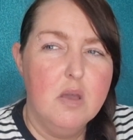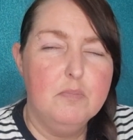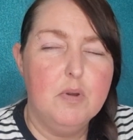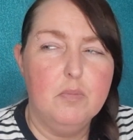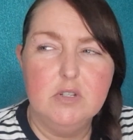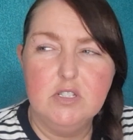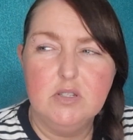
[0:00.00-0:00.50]

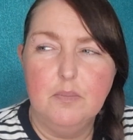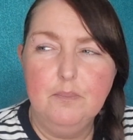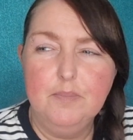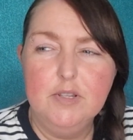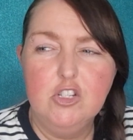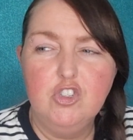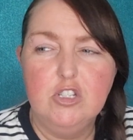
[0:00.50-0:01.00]
But when
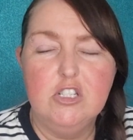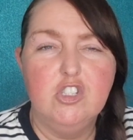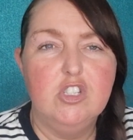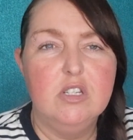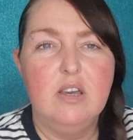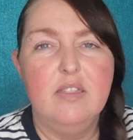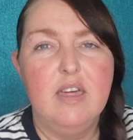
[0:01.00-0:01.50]
somebody
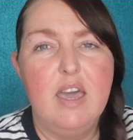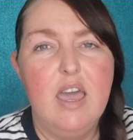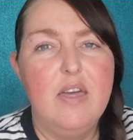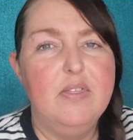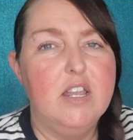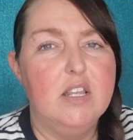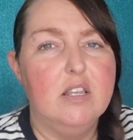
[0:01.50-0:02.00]
treats you like that,
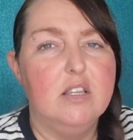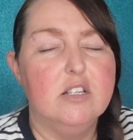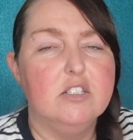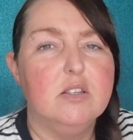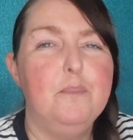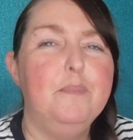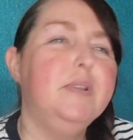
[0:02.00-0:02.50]
and then
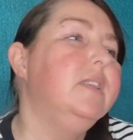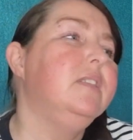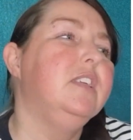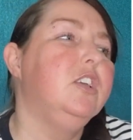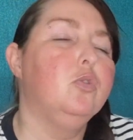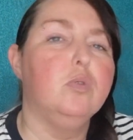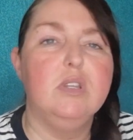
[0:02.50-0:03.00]
somebody
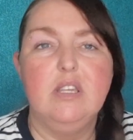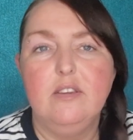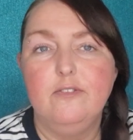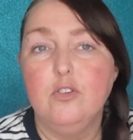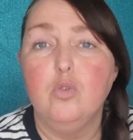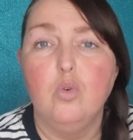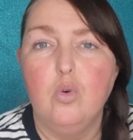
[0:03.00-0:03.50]
that you don't
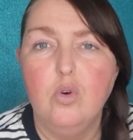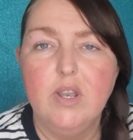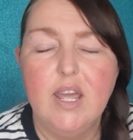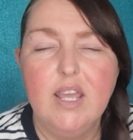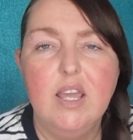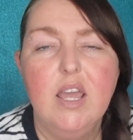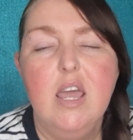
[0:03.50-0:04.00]
even know,
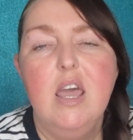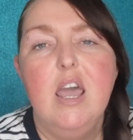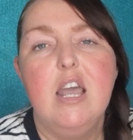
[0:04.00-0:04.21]
right?